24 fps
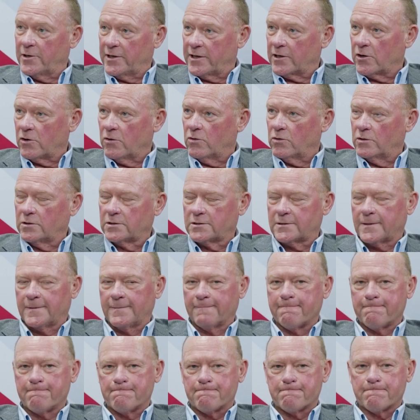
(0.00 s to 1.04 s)
and gold
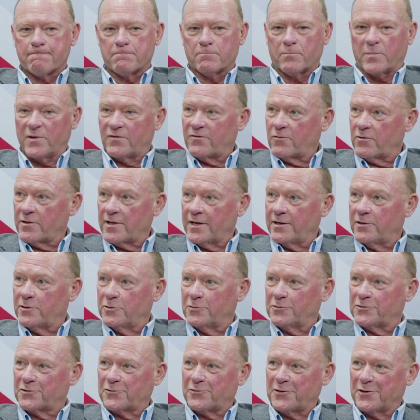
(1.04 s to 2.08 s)
before they knew it
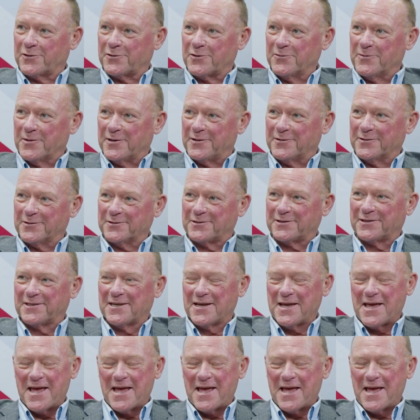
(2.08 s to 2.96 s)
was critical minerals.